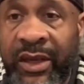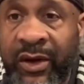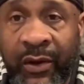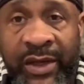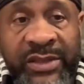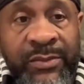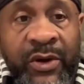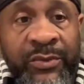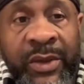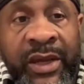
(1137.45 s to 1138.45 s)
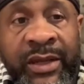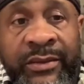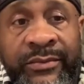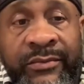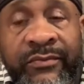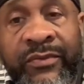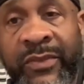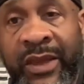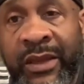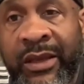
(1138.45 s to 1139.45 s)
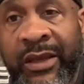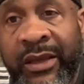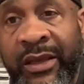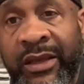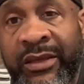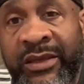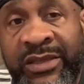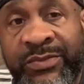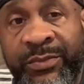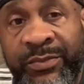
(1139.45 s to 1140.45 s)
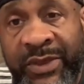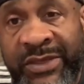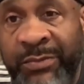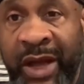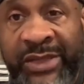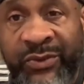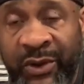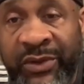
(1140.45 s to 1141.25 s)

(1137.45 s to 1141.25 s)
Great smoke, man. This is box worthy for